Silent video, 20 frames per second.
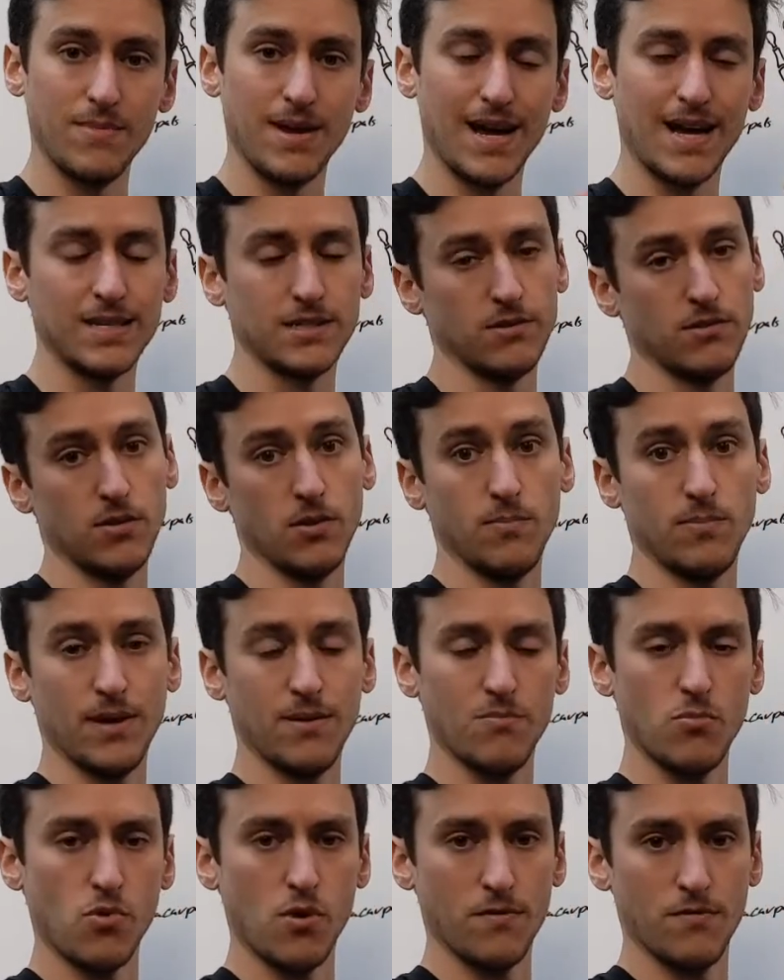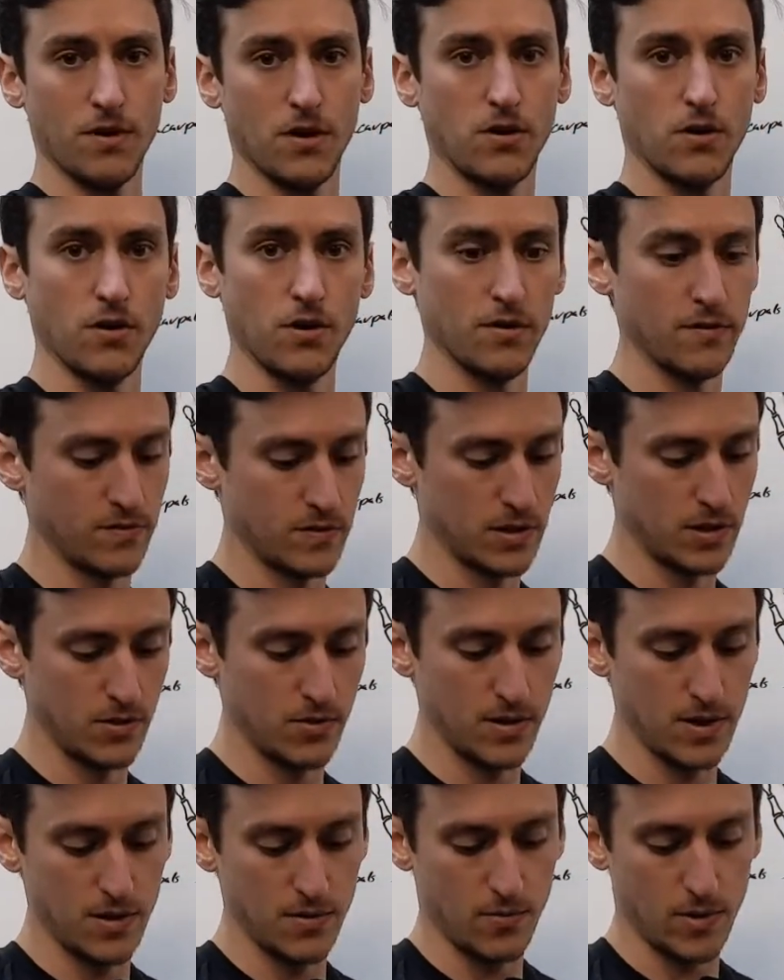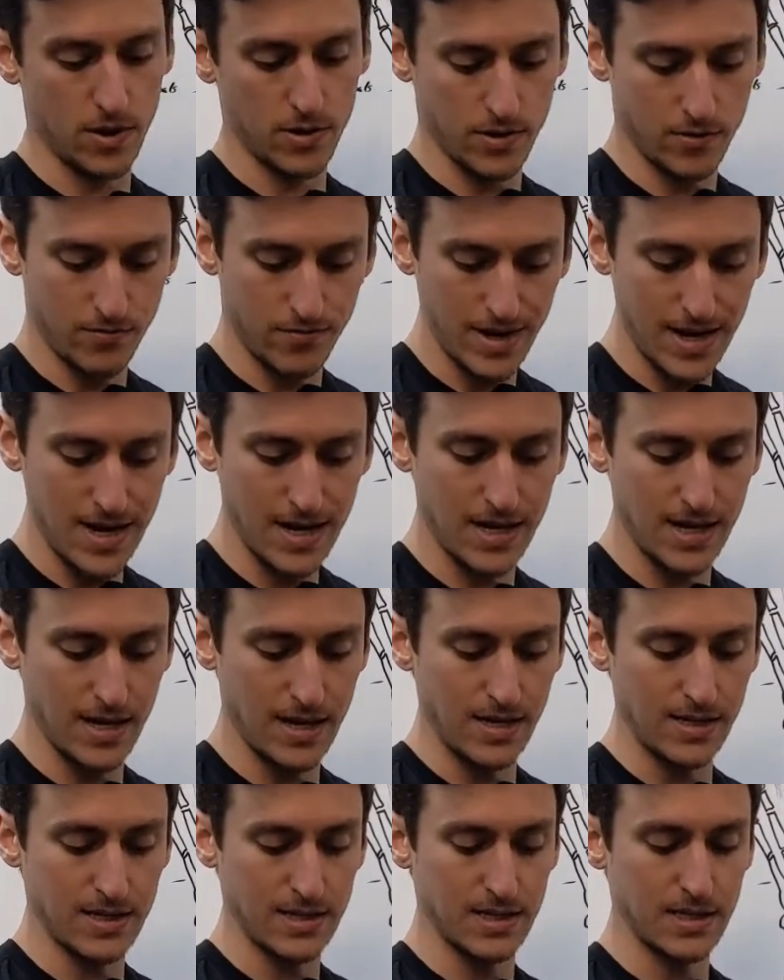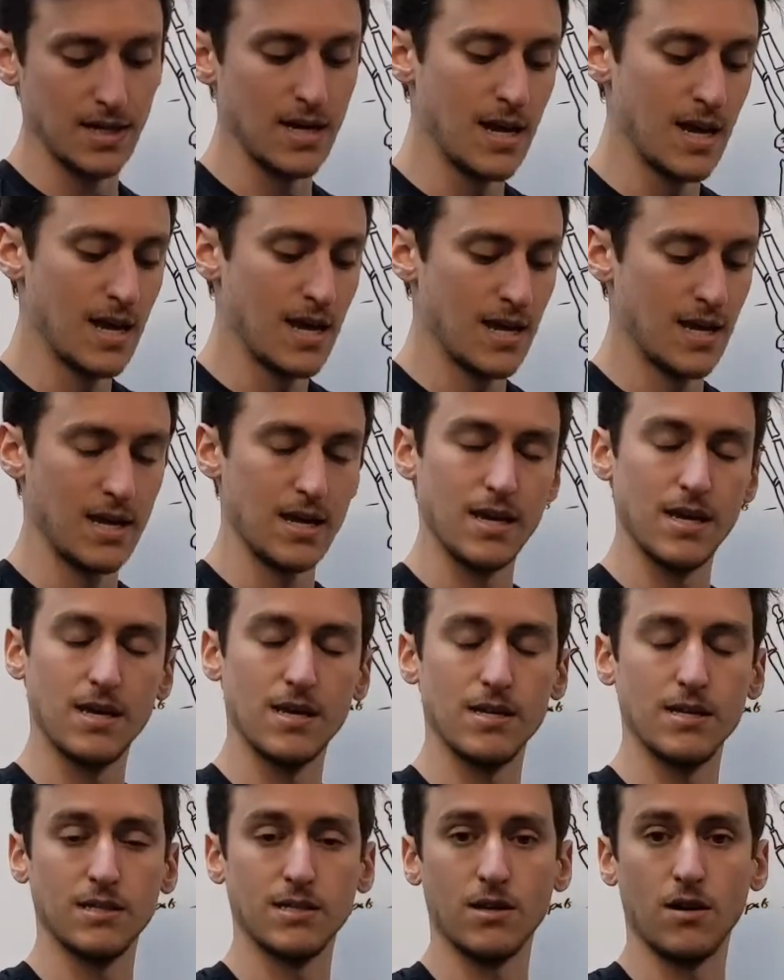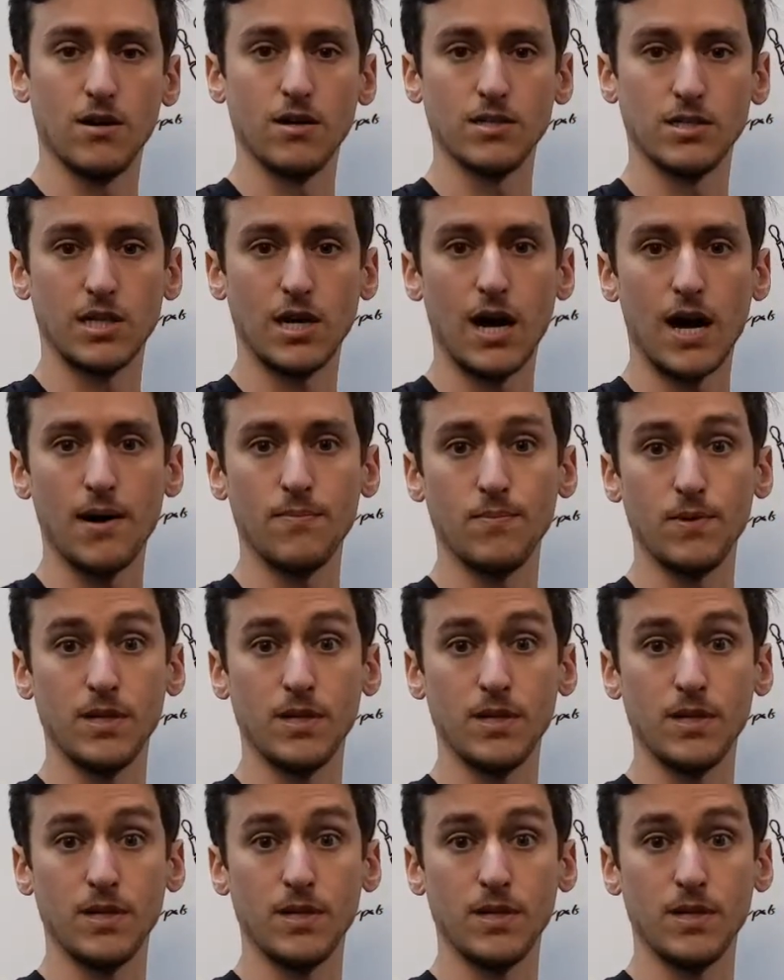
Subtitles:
It has a little bit more of a curve to it, while the radius is on top.